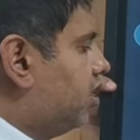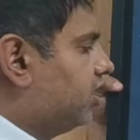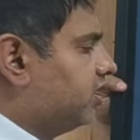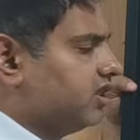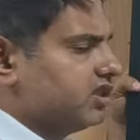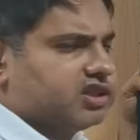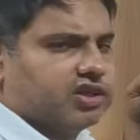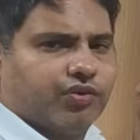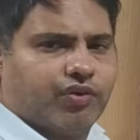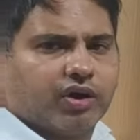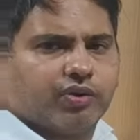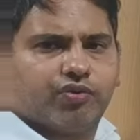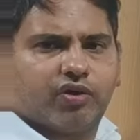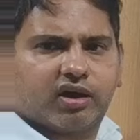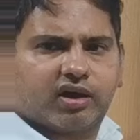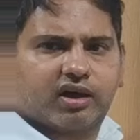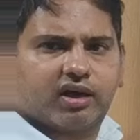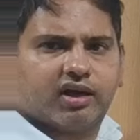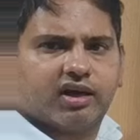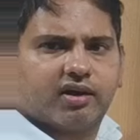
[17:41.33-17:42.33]
this is one
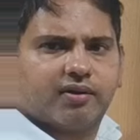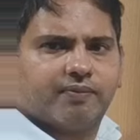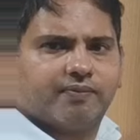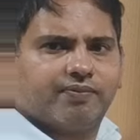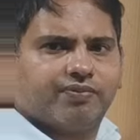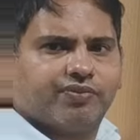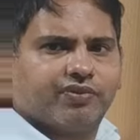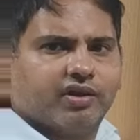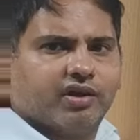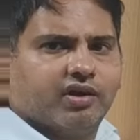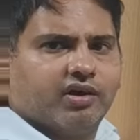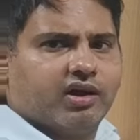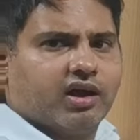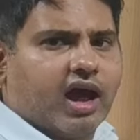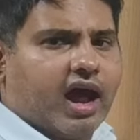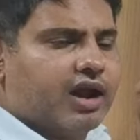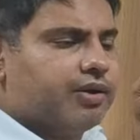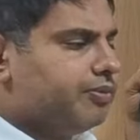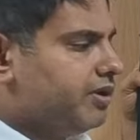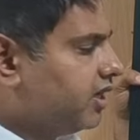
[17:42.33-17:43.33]
worker,
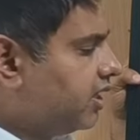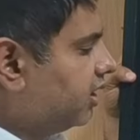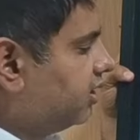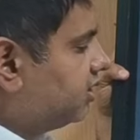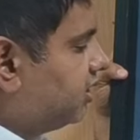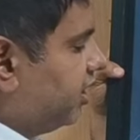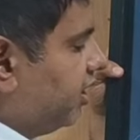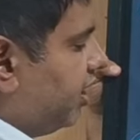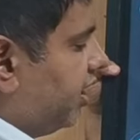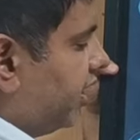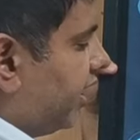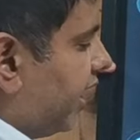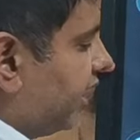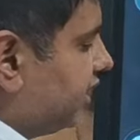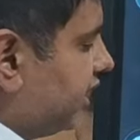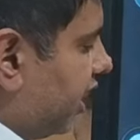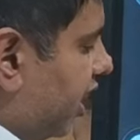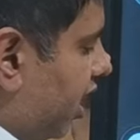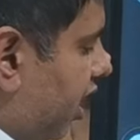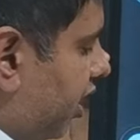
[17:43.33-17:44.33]
and we consider it as
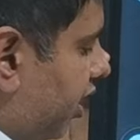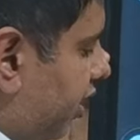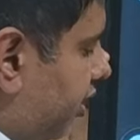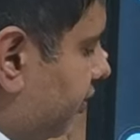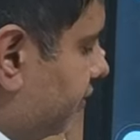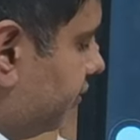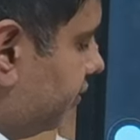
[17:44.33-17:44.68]
a heart,